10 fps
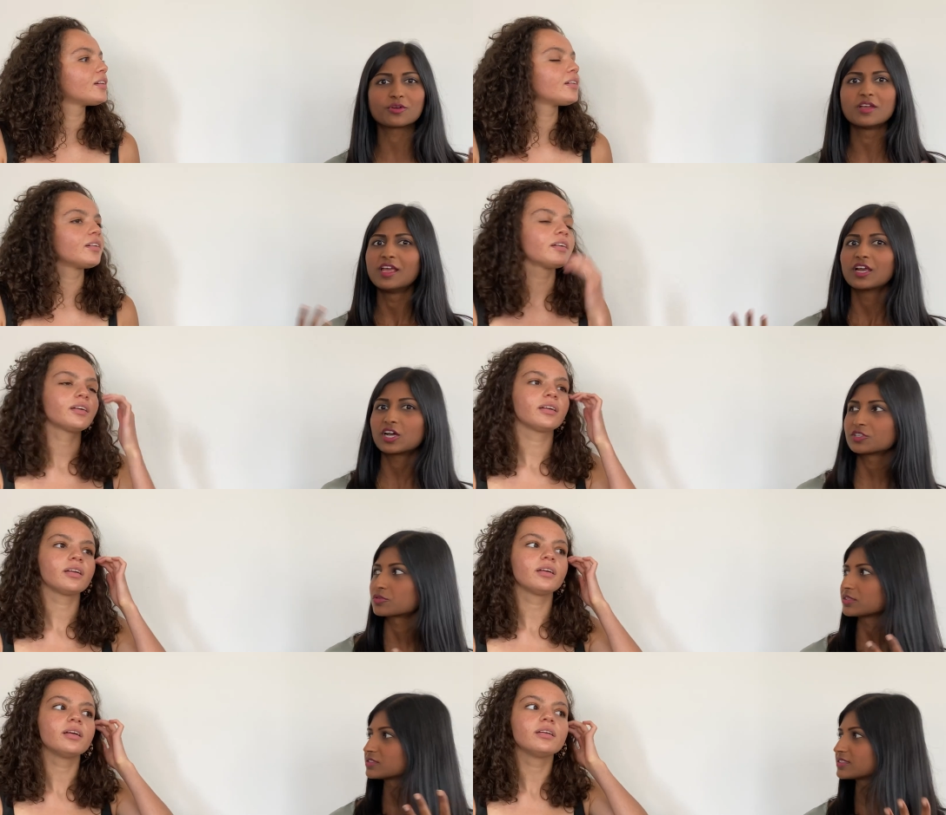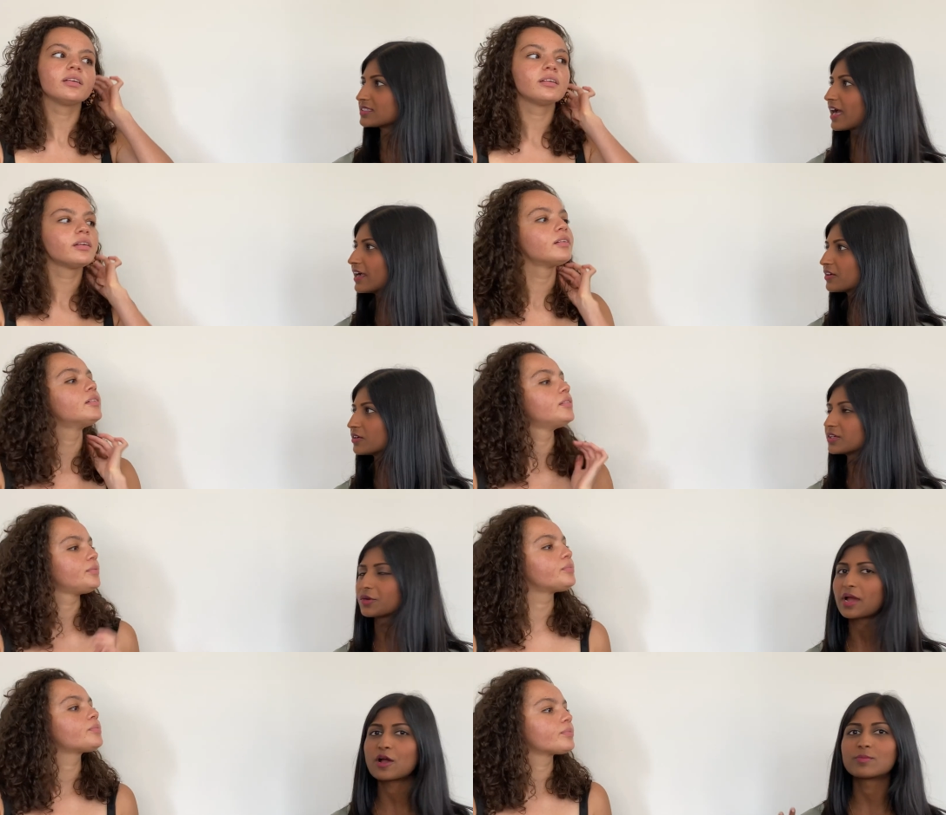Speaker 1: know cultural societal you
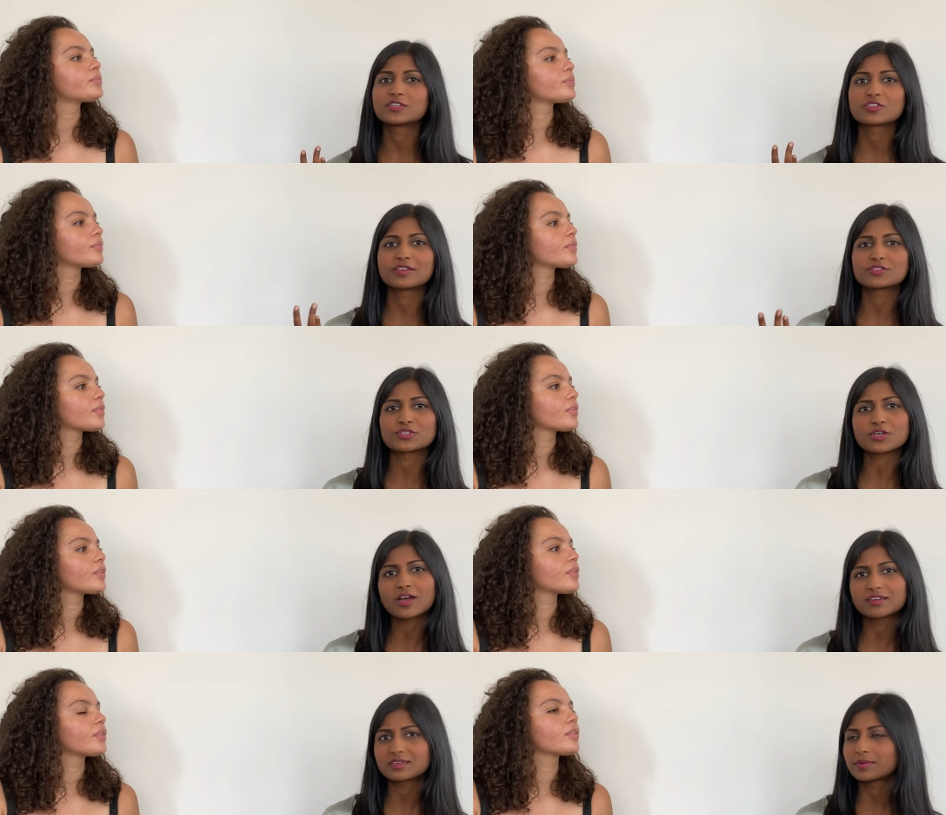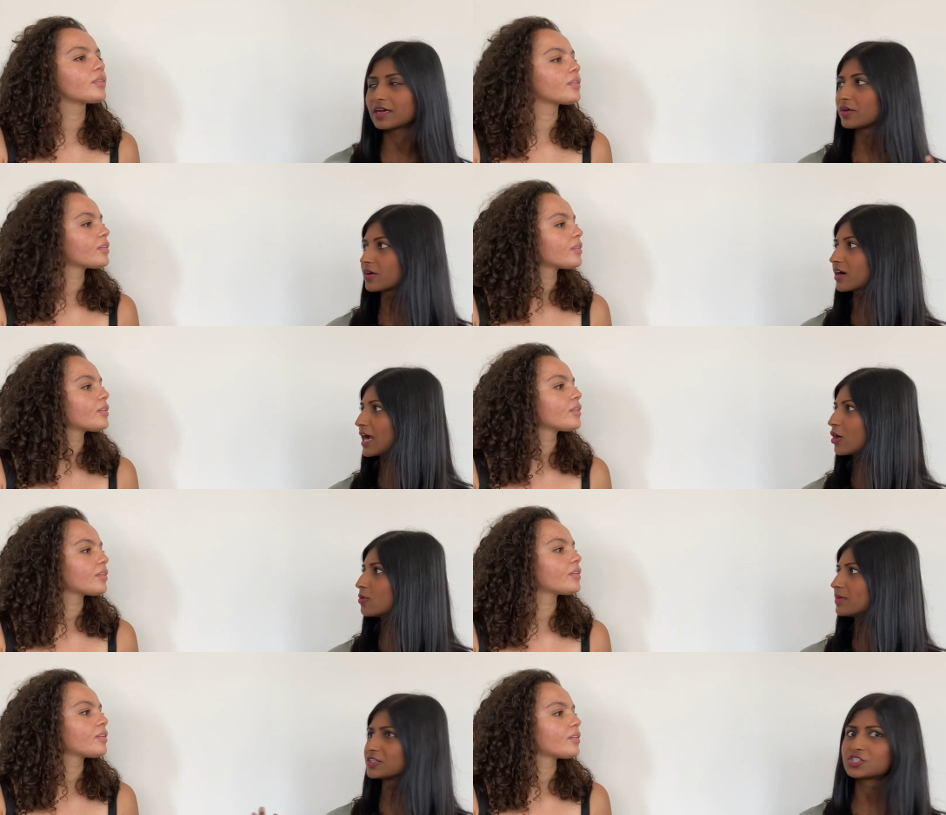know how much things are talked about or how
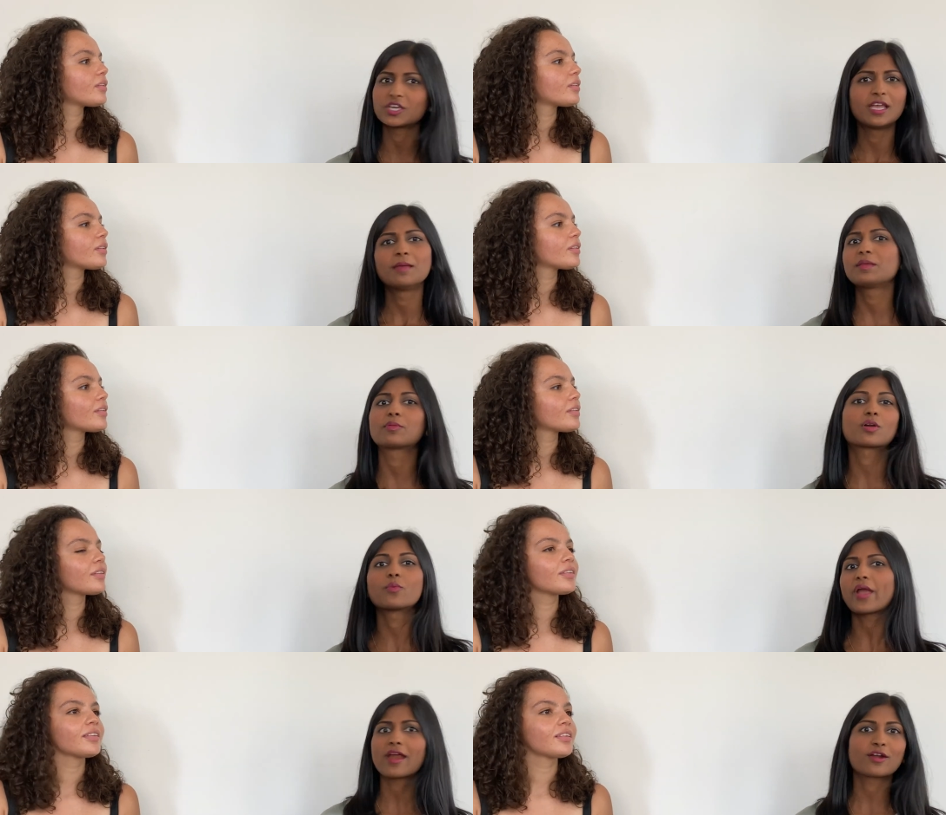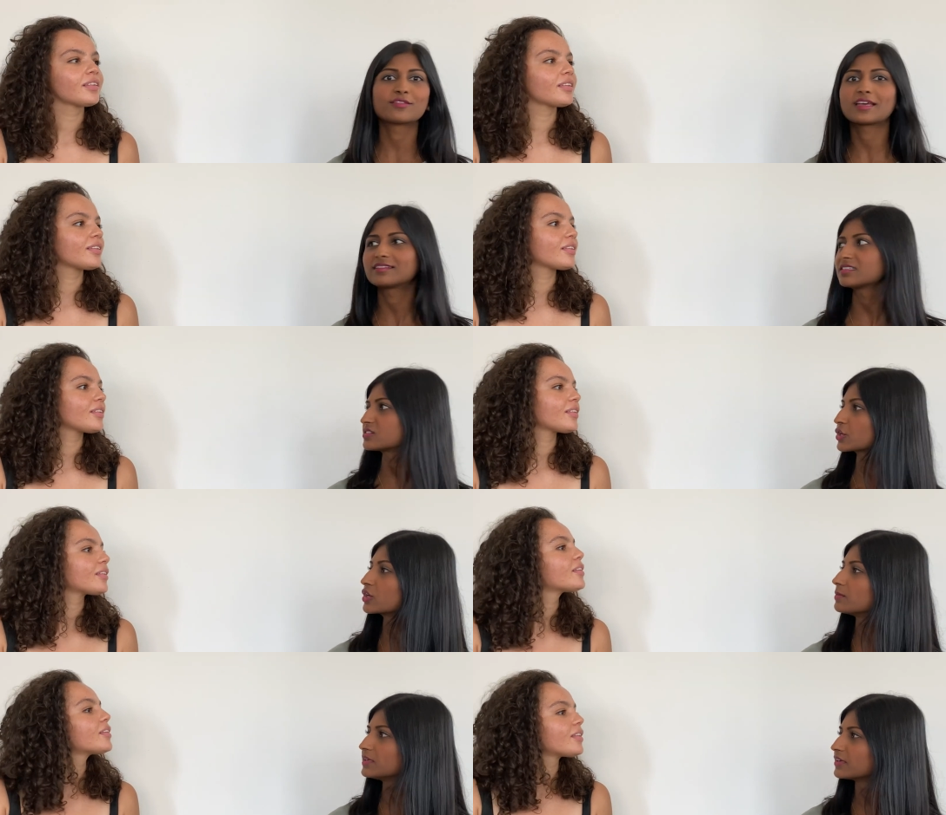much people are aware that this
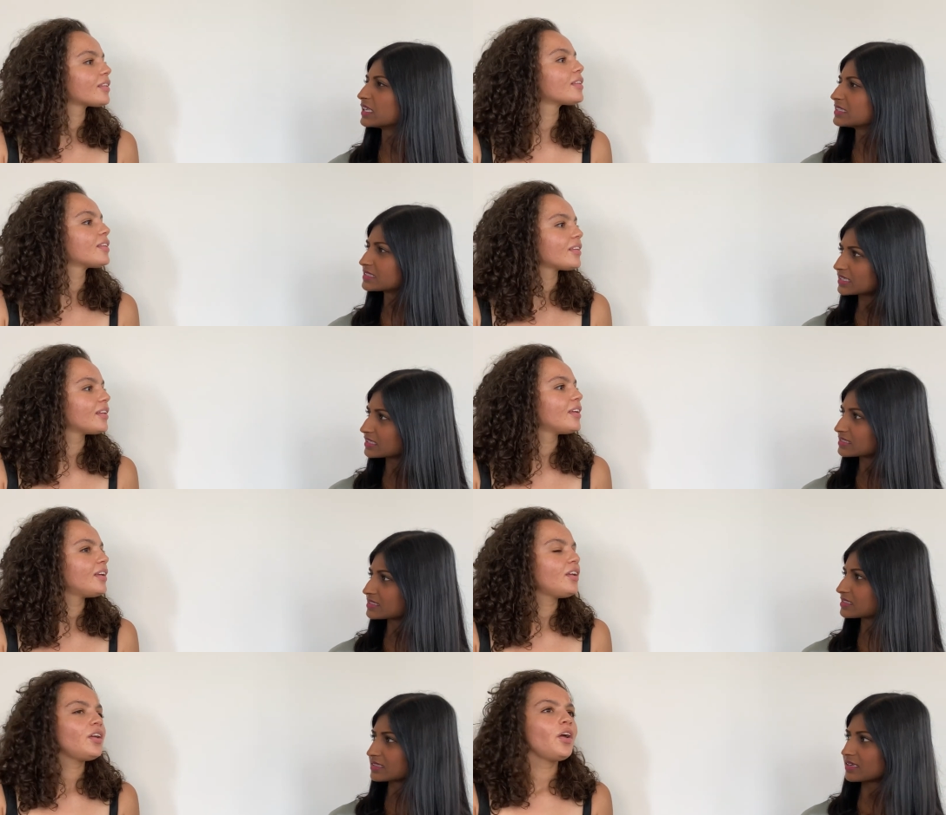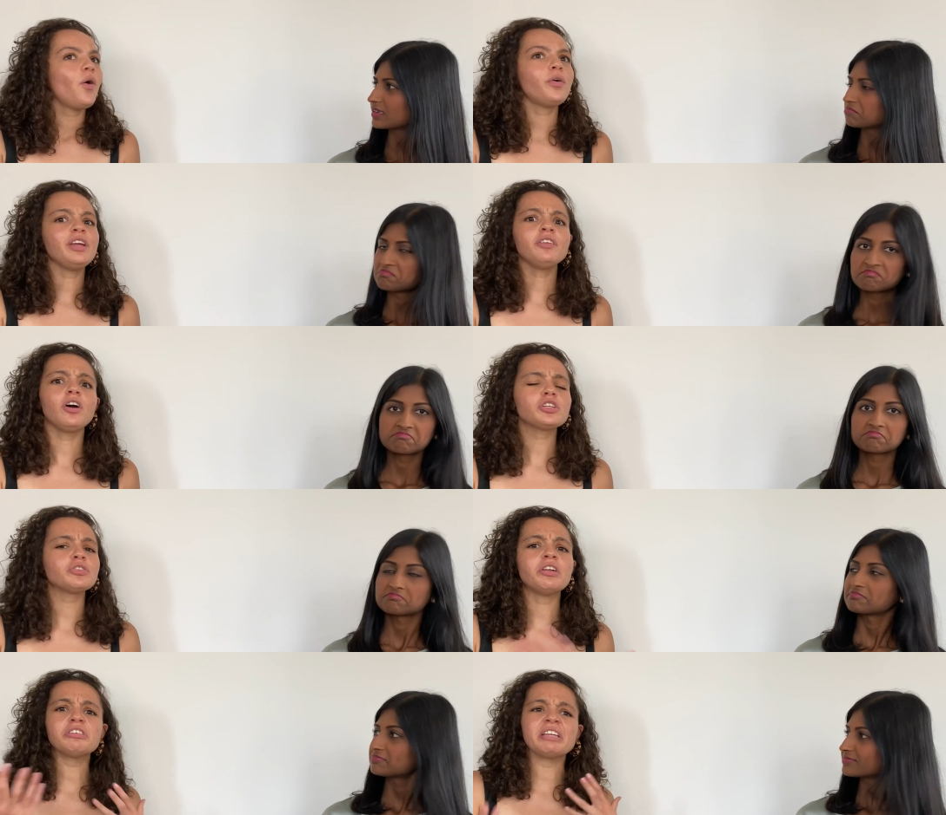term
Speaker 2: even exists or even cultural
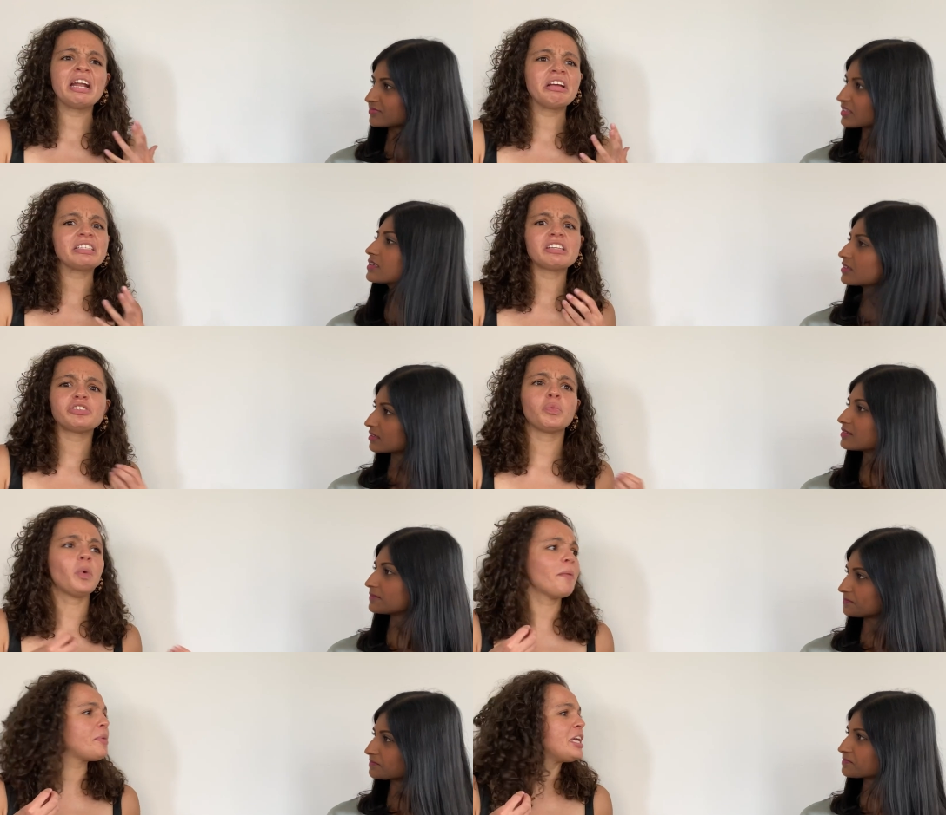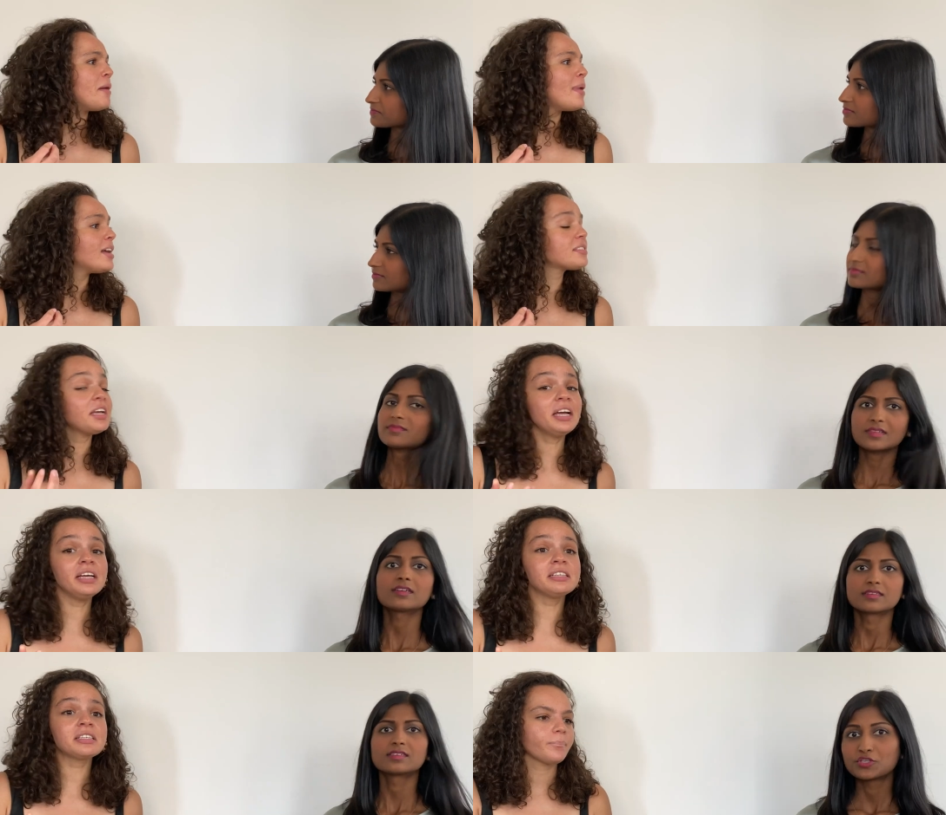understandings as to what PMS
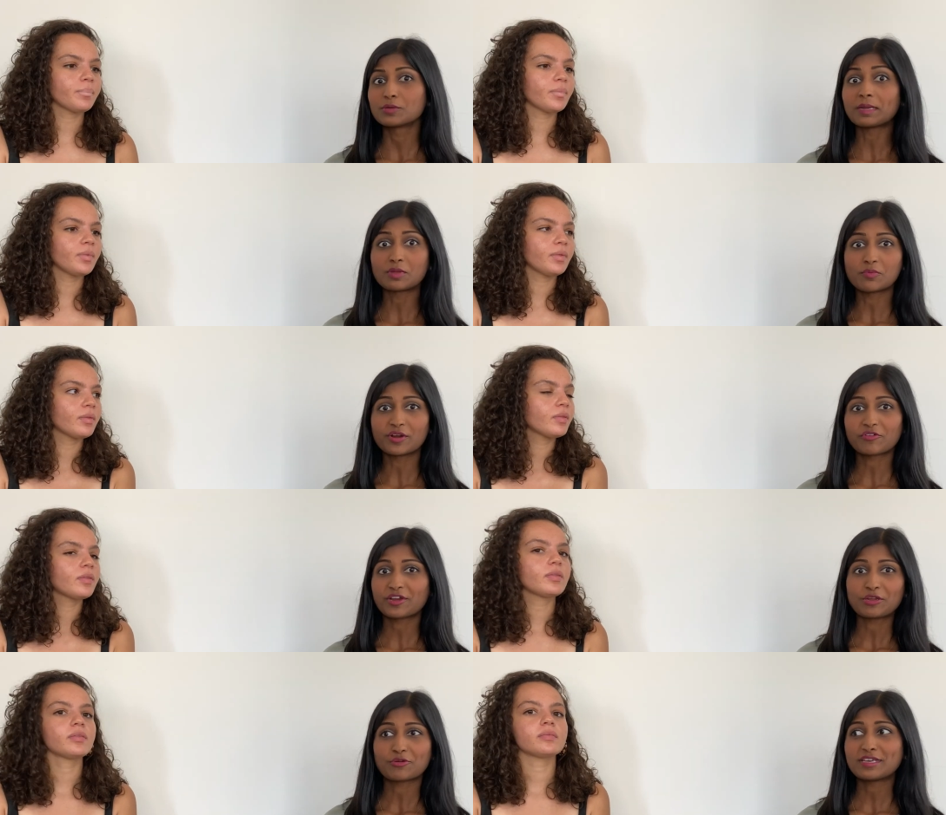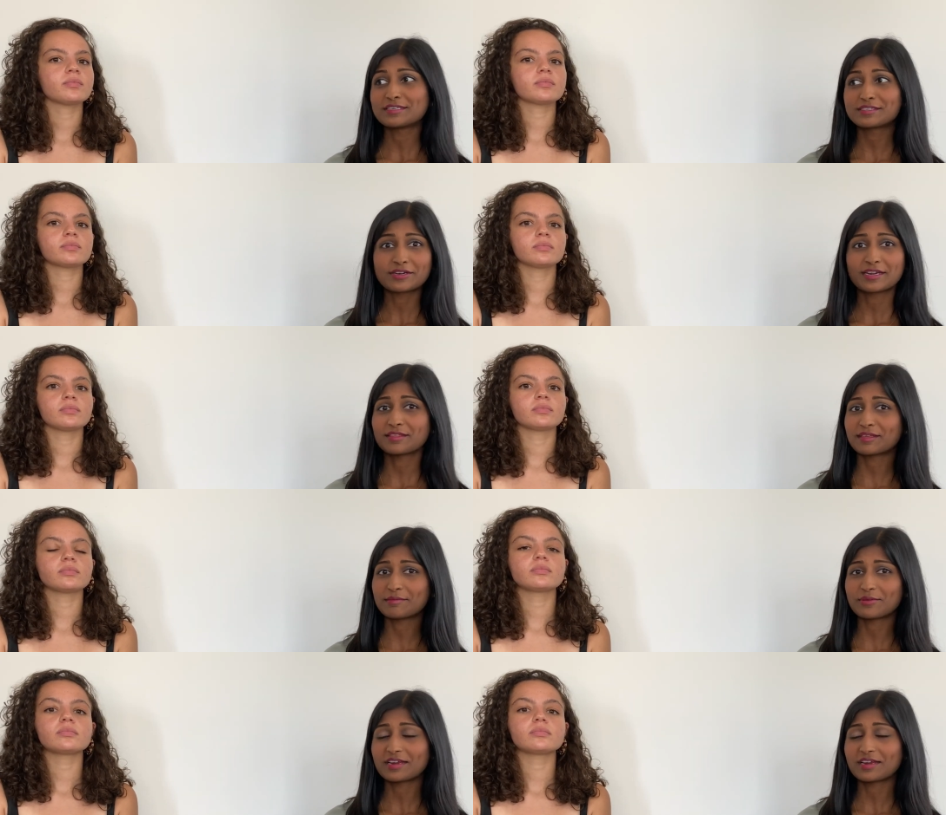is.
Speaker 1: So you might be wondering, you know, is there anything you